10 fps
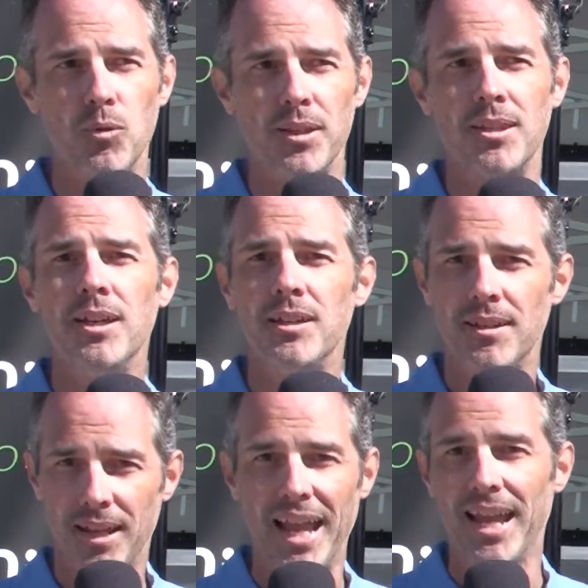with
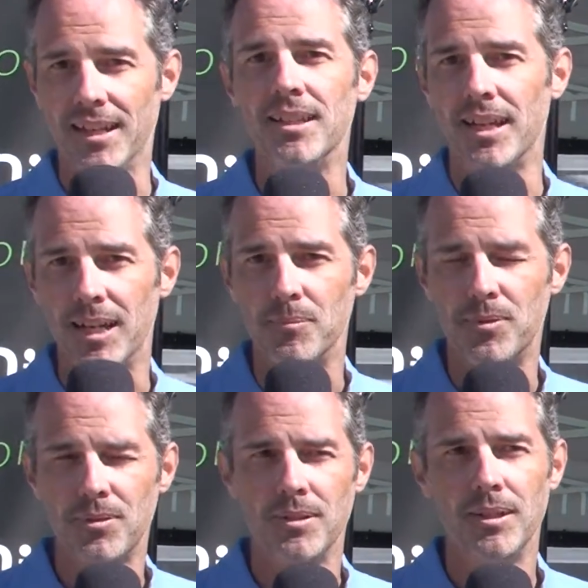hand
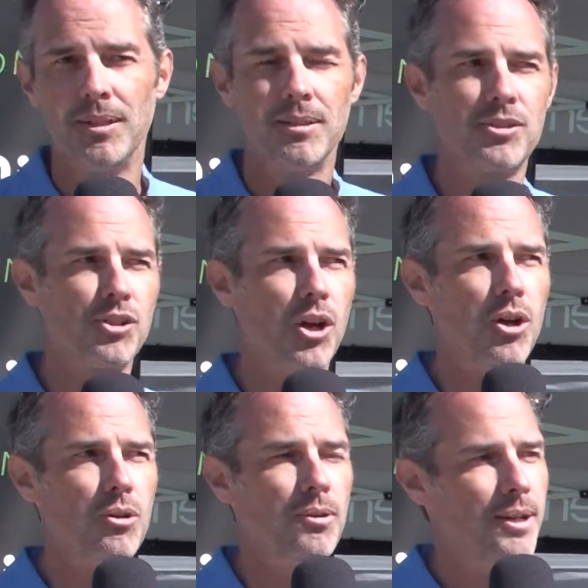layups.
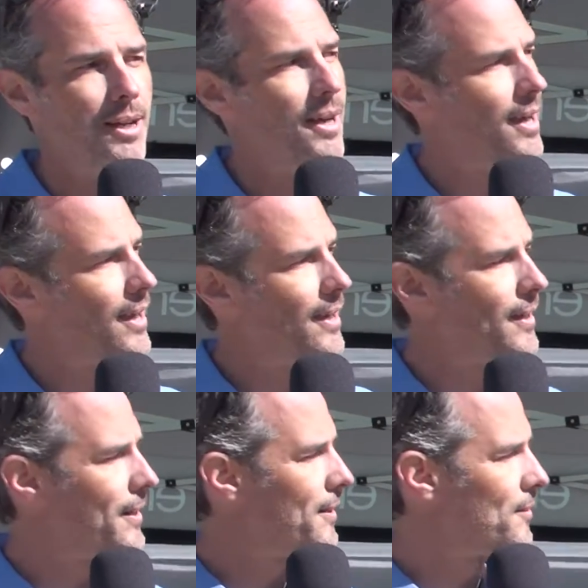So
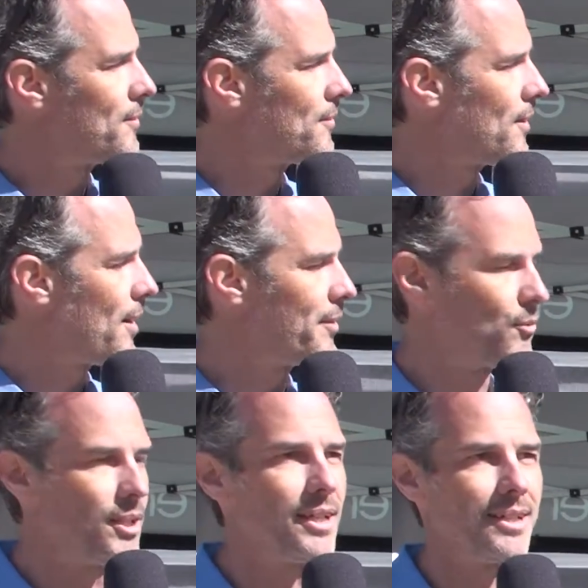I mean,
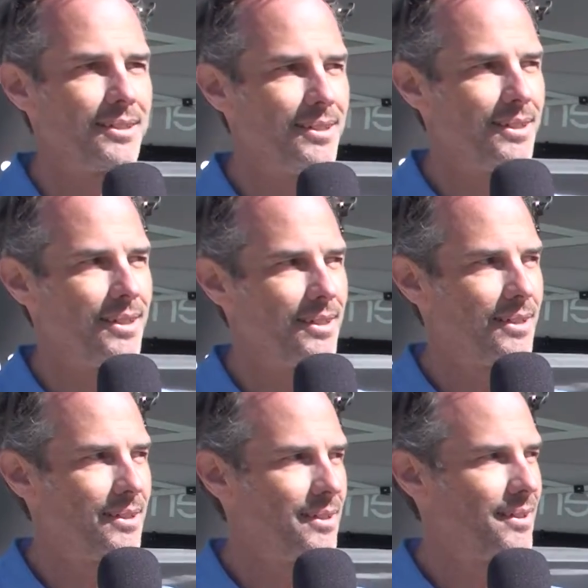really,
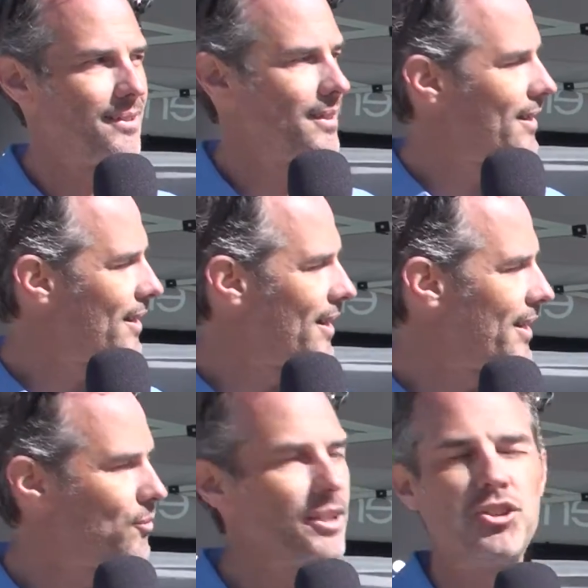
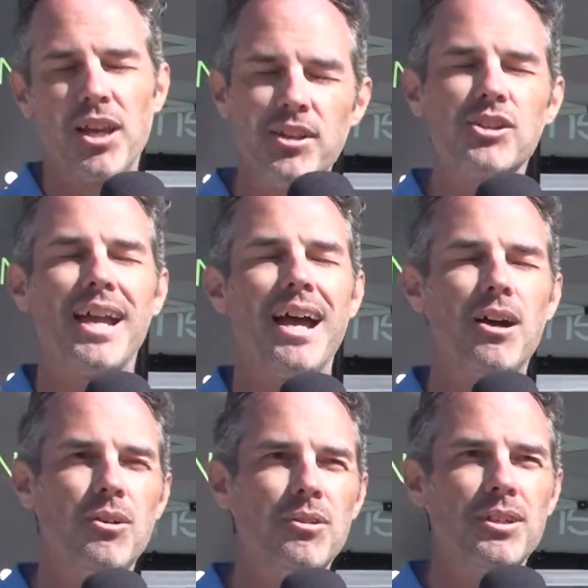it really changes
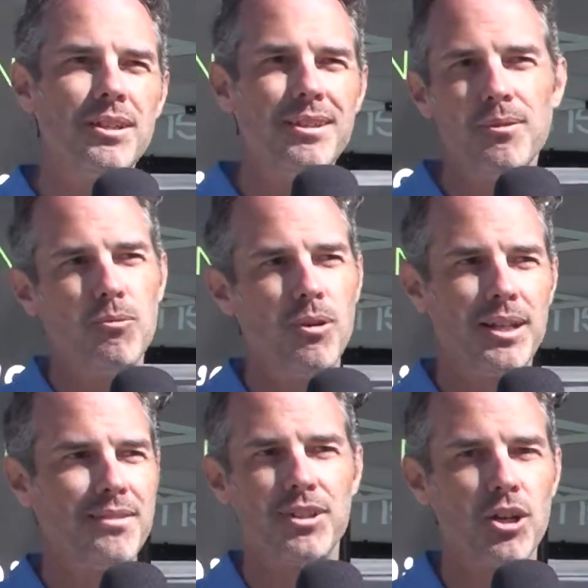how
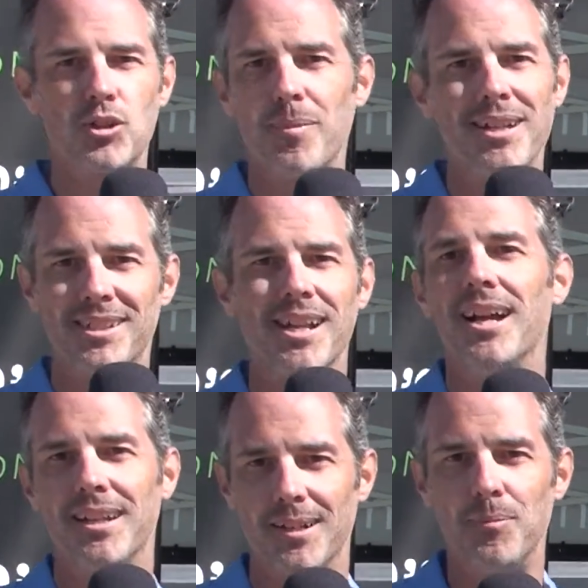one even goes about
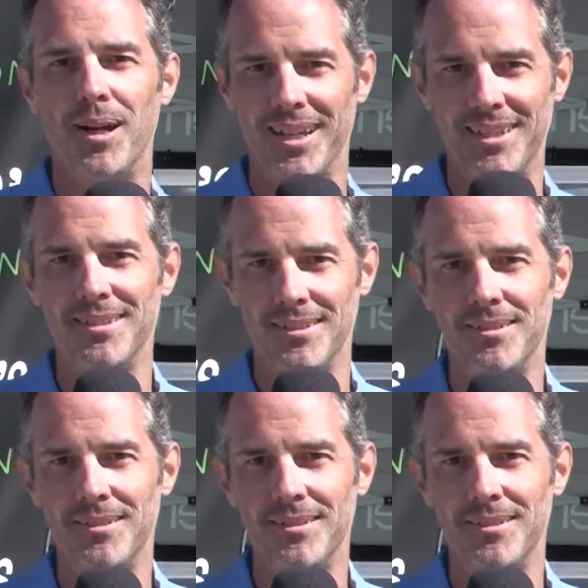designing a bike.